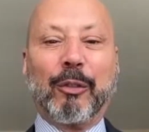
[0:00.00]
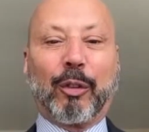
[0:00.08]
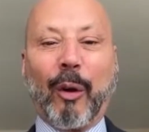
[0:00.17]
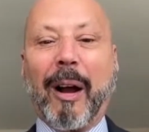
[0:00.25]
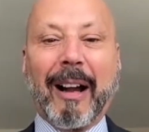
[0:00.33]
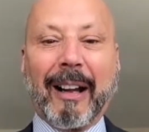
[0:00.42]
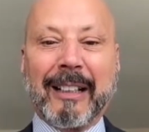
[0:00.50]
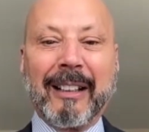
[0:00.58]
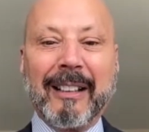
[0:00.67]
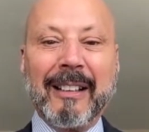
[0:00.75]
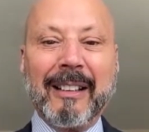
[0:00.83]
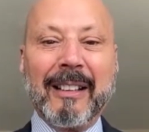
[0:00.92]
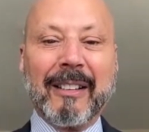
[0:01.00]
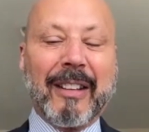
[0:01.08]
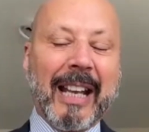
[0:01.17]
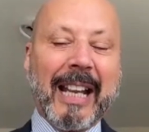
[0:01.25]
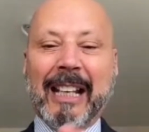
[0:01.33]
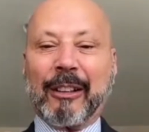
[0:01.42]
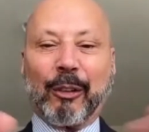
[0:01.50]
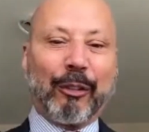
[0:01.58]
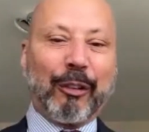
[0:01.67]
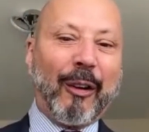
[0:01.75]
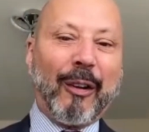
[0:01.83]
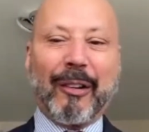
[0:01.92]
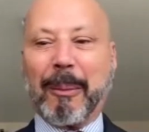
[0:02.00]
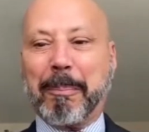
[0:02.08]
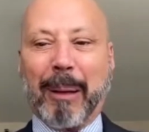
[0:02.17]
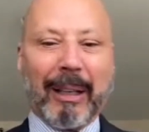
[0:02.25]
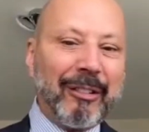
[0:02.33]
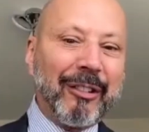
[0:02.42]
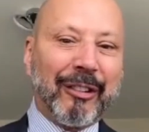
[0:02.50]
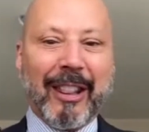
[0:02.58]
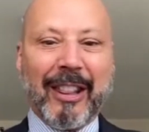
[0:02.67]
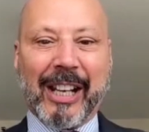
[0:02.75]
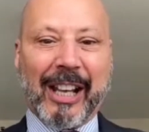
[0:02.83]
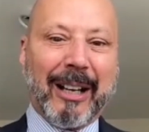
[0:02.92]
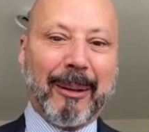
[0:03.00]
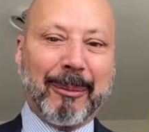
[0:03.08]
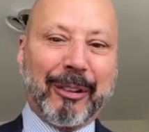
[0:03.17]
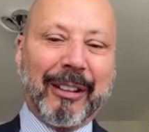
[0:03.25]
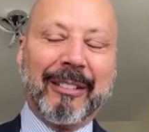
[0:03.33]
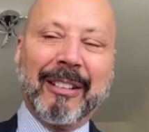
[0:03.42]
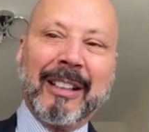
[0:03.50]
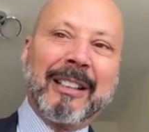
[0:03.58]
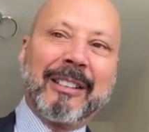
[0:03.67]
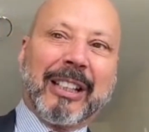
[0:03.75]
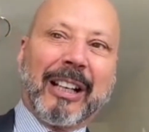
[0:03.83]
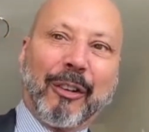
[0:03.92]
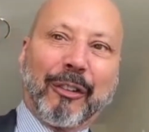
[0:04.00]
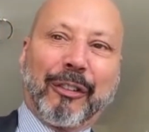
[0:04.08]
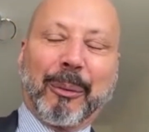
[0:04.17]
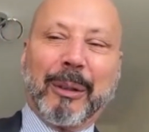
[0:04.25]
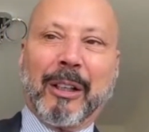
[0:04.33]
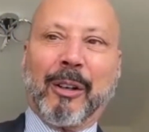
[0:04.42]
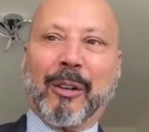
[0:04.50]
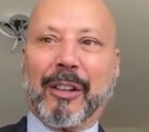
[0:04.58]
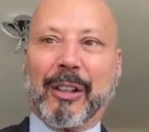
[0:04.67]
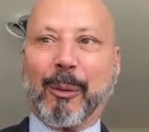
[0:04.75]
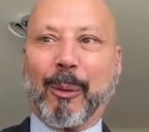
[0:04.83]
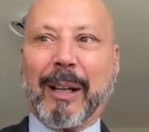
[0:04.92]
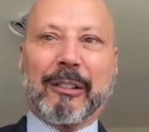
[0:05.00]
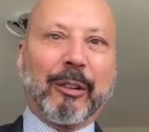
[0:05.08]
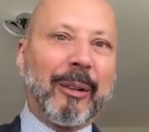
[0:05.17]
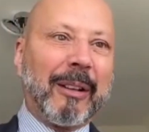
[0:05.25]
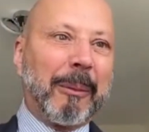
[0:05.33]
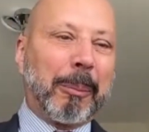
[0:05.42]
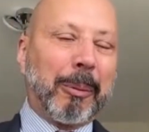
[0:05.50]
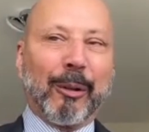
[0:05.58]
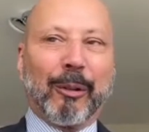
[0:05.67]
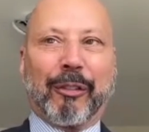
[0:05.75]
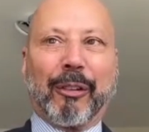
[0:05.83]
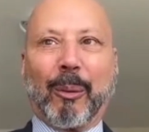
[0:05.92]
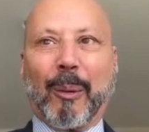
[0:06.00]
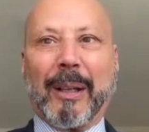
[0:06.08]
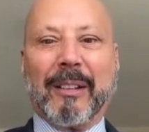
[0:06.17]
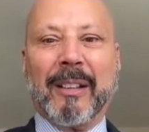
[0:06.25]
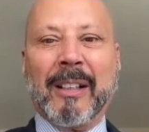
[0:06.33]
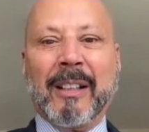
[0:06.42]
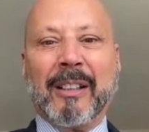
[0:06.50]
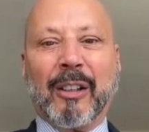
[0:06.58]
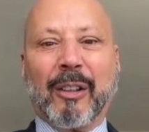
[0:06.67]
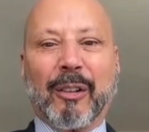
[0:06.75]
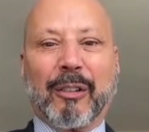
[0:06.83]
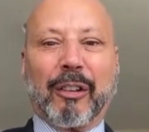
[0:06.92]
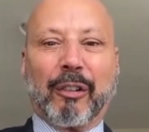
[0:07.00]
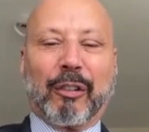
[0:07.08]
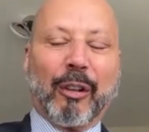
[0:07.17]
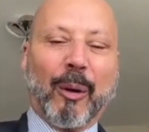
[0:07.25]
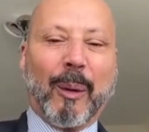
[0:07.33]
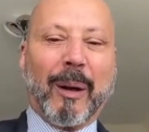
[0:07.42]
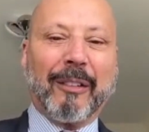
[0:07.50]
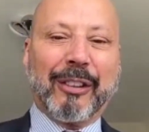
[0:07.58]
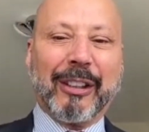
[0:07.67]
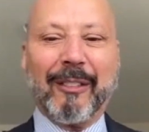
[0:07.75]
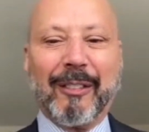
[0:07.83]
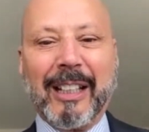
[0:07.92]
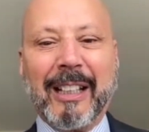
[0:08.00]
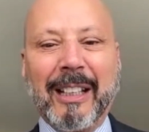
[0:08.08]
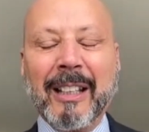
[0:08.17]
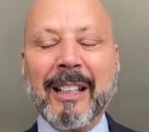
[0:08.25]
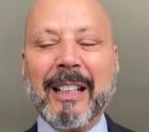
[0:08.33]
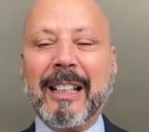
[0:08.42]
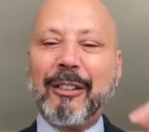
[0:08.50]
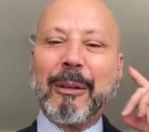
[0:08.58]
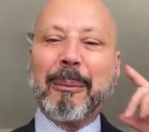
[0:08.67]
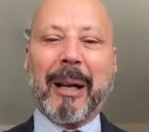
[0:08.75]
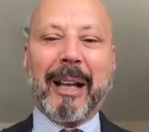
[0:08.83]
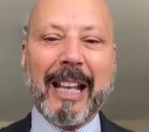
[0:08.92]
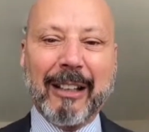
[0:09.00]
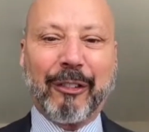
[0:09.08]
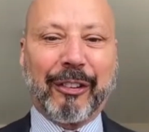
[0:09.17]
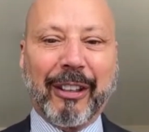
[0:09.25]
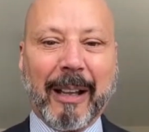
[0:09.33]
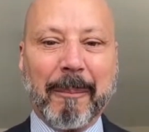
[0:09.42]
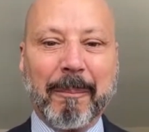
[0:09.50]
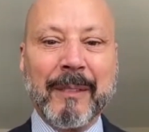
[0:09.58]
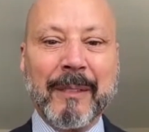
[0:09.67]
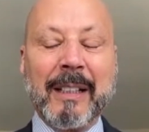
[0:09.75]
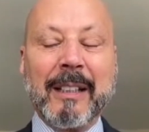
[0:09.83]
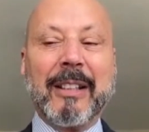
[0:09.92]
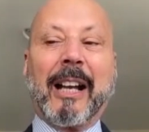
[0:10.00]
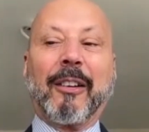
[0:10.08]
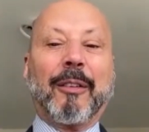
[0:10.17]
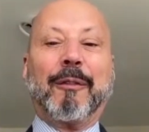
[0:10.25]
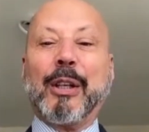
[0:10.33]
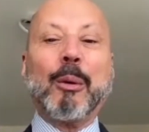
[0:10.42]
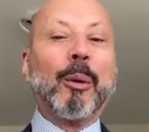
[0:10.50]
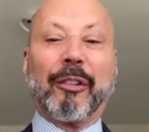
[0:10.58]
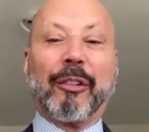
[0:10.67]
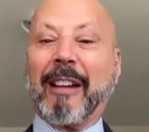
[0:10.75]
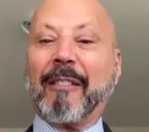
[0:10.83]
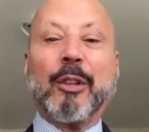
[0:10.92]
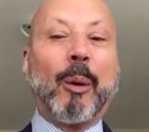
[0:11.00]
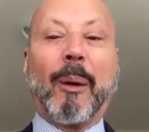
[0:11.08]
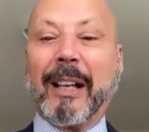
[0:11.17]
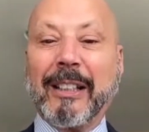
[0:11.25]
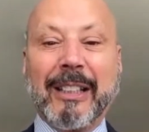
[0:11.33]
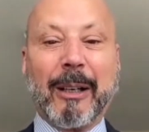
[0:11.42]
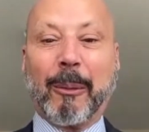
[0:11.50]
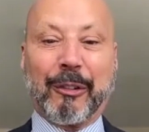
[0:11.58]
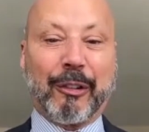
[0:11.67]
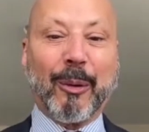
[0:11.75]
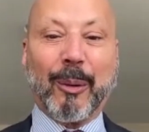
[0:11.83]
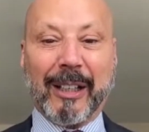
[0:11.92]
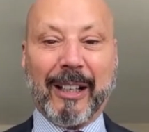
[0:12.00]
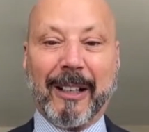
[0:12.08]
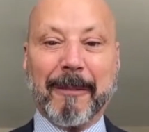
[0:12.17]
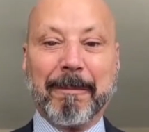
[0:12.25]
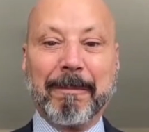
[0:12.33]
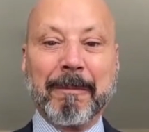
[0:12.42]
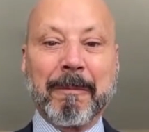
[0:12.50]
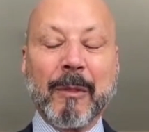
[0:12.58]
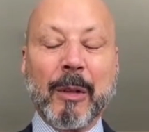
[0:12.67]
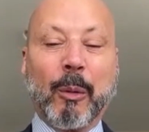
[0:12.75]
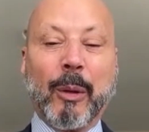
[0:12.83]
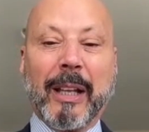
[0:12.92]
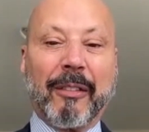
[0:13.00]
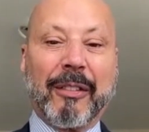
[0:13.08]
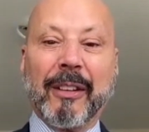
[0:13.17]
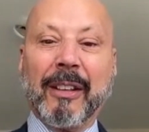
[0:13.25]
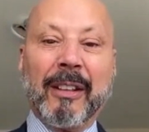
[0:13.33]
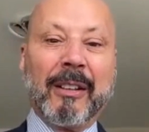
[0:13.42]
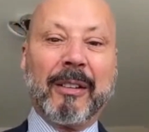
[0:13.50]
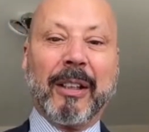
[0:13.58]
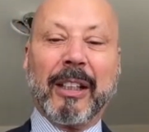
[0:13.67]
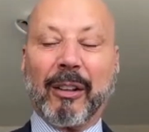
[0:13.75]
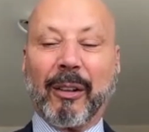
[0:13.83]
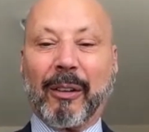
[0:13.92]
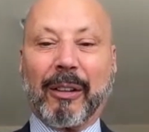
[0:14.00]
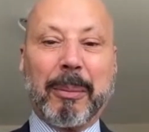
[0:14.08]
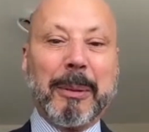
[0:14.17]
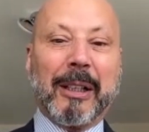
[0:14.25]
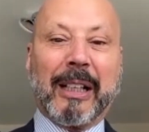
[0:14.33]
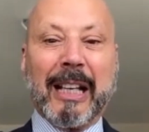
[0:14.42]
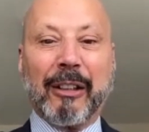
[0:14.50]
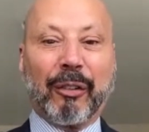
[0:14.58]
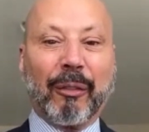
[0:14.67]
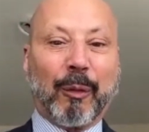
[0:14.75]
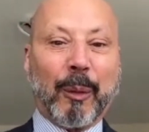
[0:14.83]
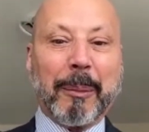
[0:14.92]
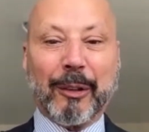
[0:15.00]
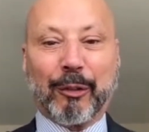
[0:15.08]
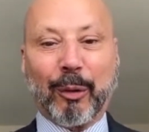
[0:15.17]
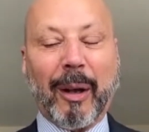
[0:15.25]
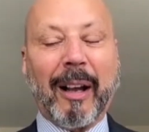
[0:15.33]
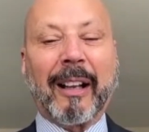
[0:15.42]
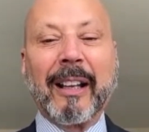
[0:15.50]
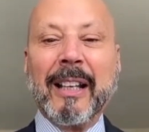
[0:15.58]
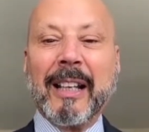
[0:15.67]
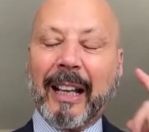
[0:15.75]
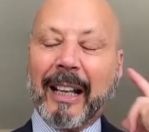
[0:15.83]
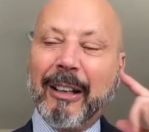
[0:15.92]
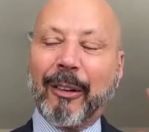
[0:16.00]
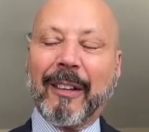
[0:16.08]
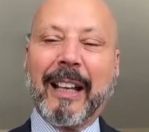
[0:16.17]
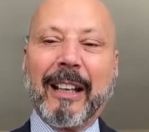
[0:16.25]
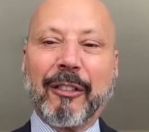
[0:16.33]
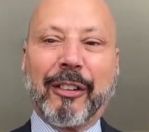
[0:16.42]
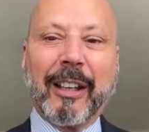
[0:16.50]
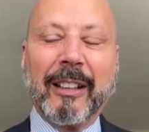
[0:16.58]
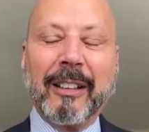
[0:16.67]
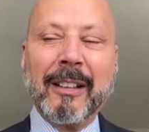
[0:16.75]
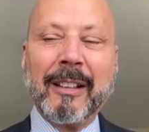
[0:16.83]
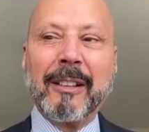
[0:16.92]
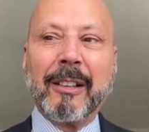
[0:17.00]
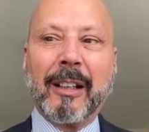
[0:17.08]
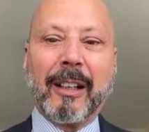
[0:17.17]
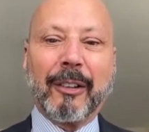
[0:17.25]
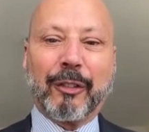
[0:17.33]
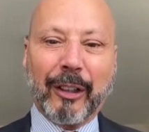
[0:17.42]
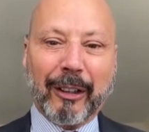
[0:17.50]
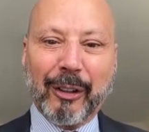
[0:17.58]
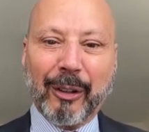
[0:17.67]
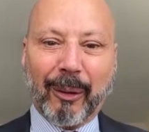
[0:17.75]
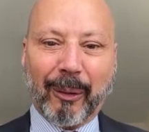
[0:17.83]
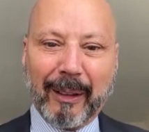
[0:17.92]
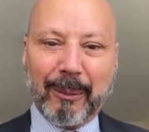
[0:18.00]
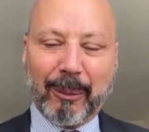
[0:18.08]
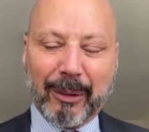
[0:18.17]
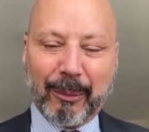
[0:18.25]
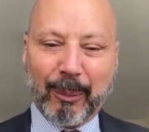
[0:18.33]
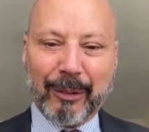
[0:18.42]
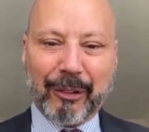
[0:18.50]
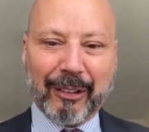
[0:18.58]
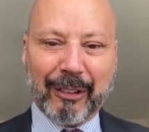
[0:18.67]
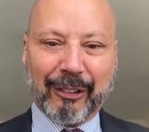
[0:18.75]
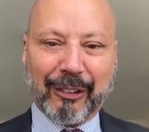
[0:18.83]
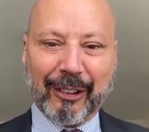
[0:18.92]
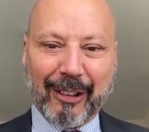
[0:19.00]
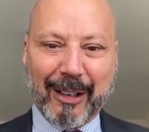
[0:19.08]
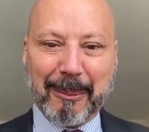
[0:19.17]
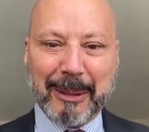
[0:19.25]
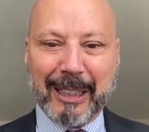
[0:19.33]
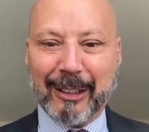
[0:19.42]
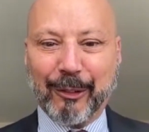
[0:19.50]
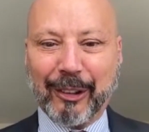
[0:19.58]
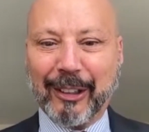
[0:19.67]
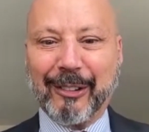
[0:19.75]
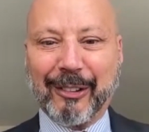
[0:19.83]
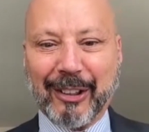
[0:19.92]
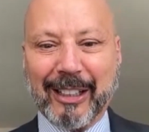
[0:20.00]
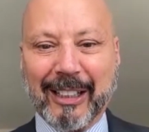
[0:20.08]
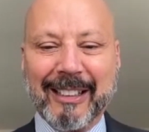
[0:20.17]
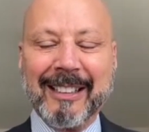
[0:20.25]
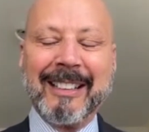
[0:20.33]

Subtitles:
truck that handles all the buttons and the knobs and tells, the director and the producer what, to show on TV, he's in my headset. Now, the viewers have no idea what's going on with the, communication from the truck. I hear in the headset, "Chuck, you all right? What's this salami and cheese thing?"